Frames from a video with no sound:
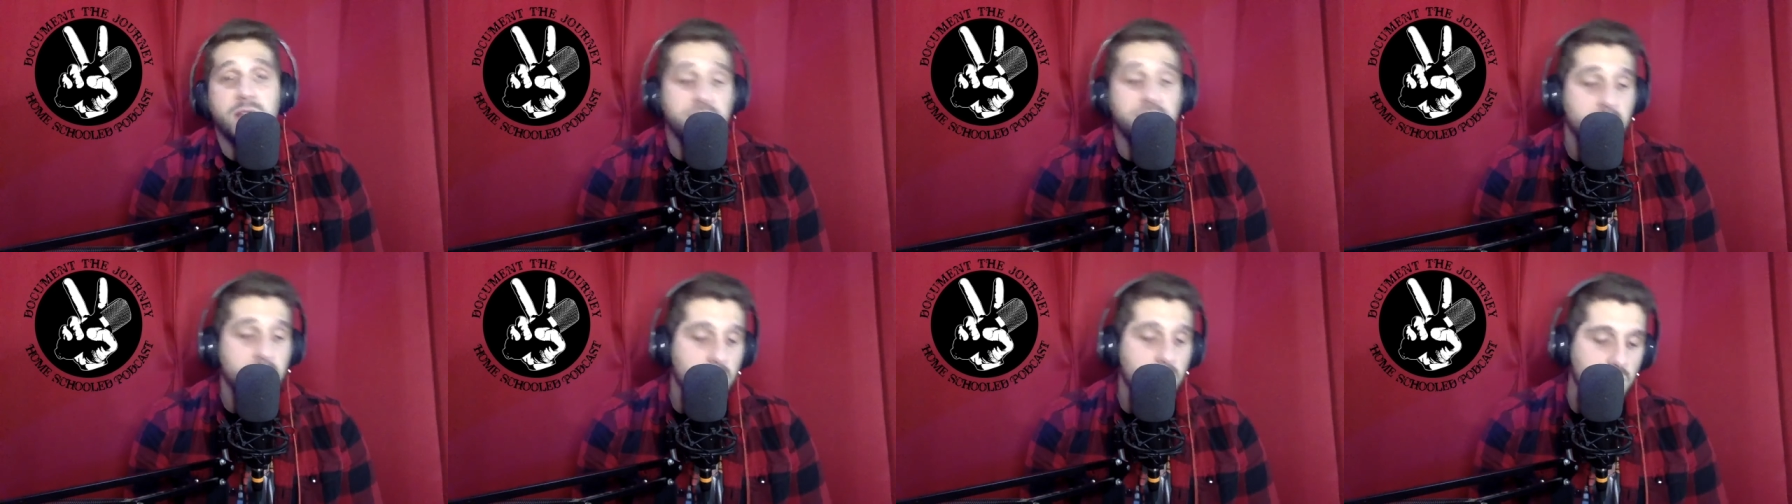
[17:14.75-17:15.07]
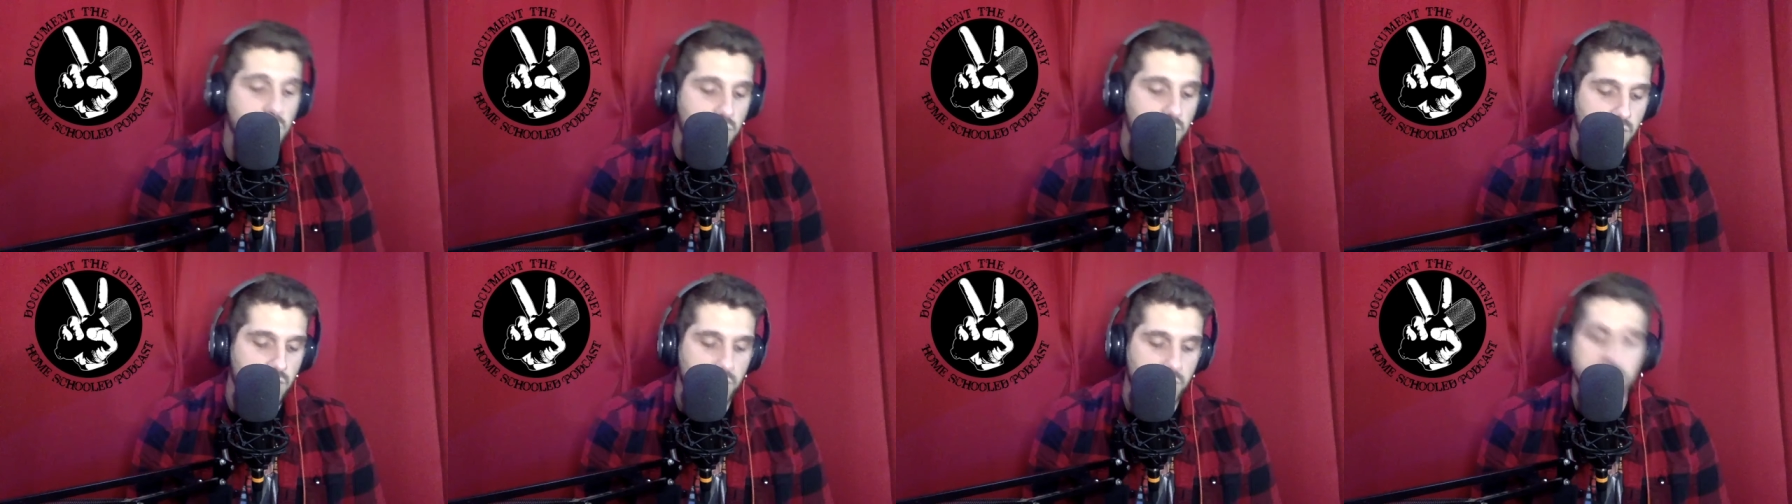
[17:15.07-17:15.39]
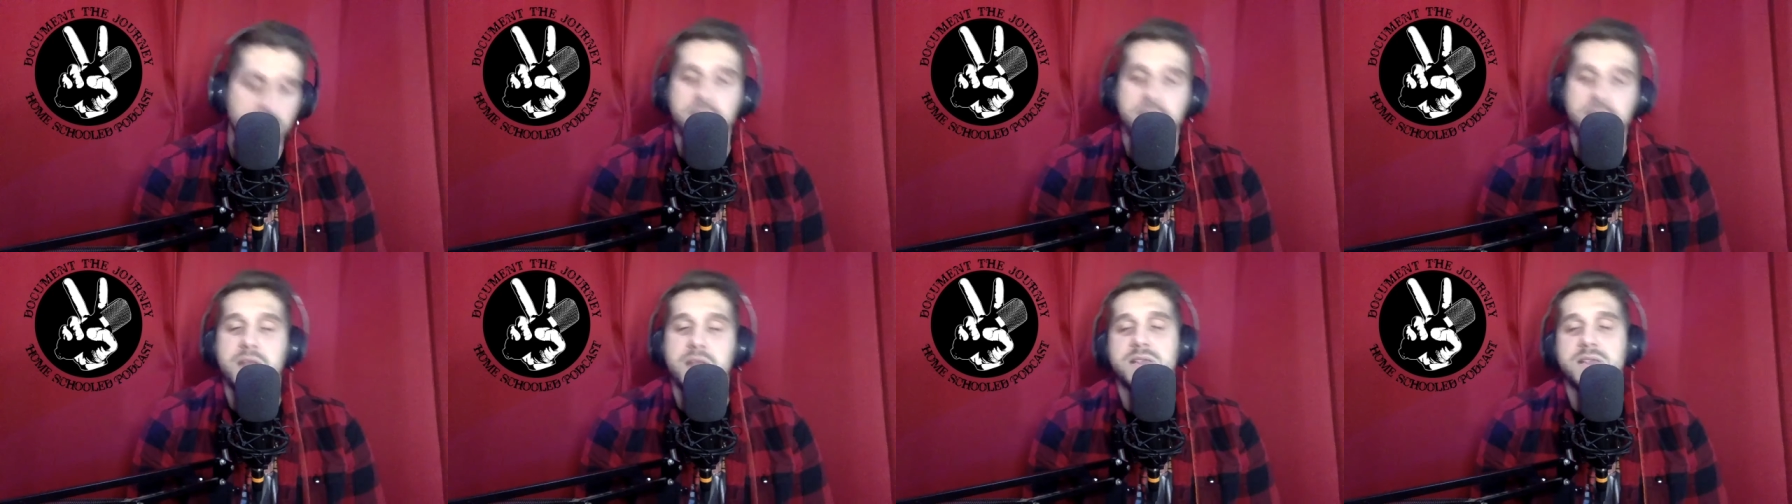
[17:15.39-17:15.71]
do
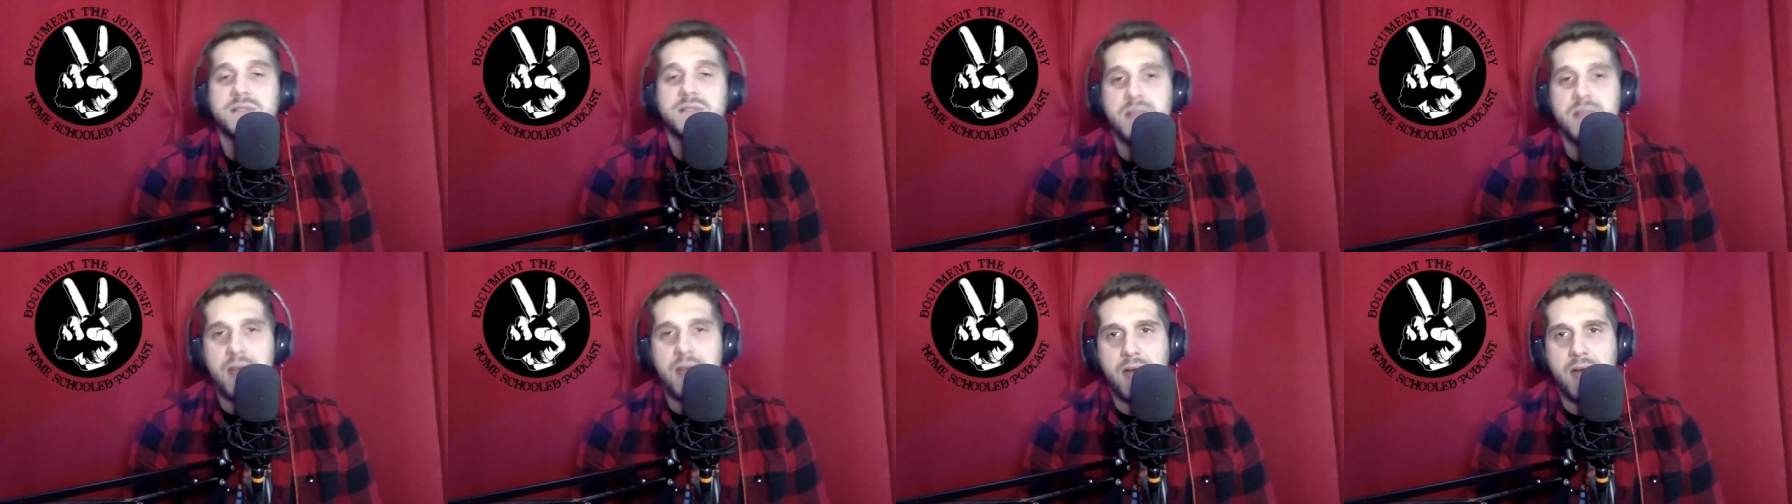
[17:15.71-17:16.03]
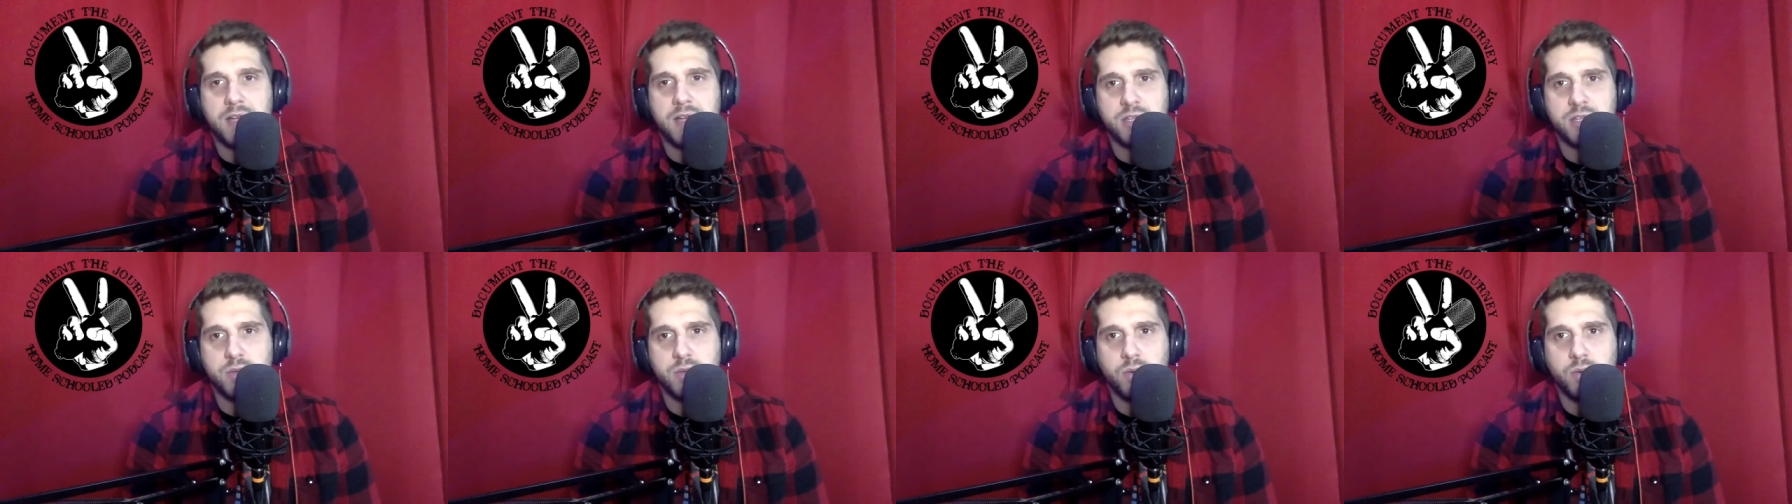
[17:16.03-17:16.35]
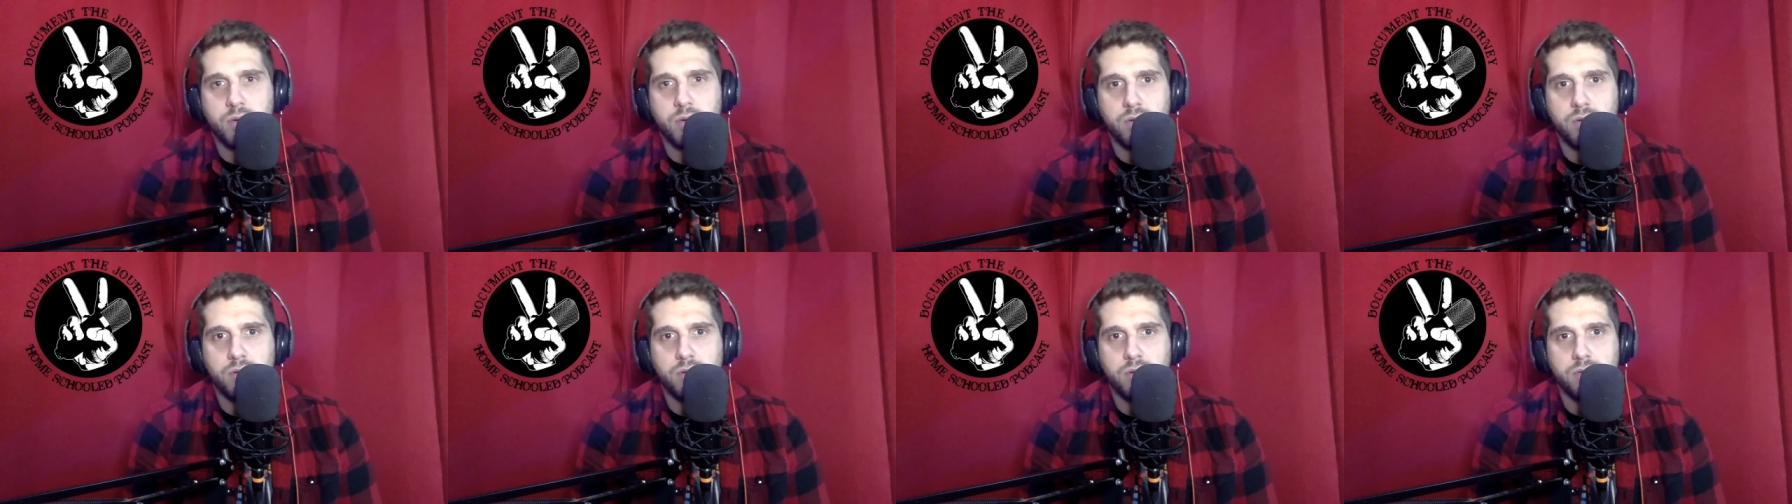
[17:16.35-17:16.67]
release the
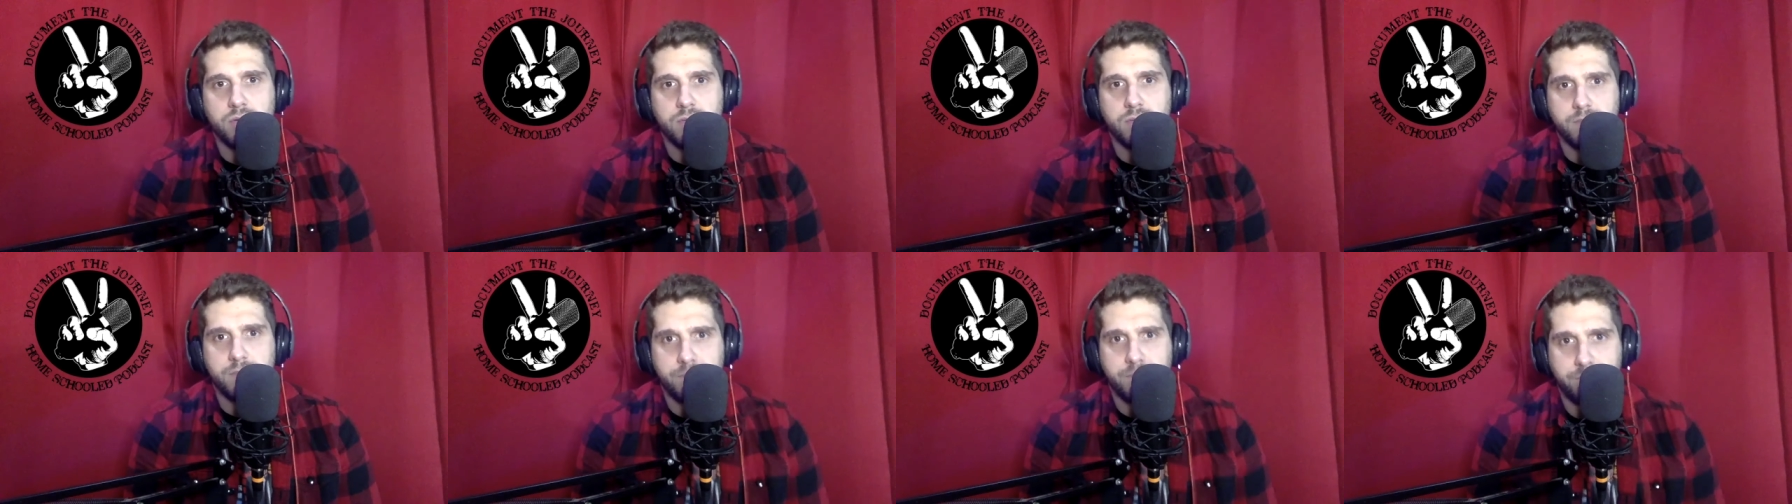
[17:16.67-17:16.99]
actual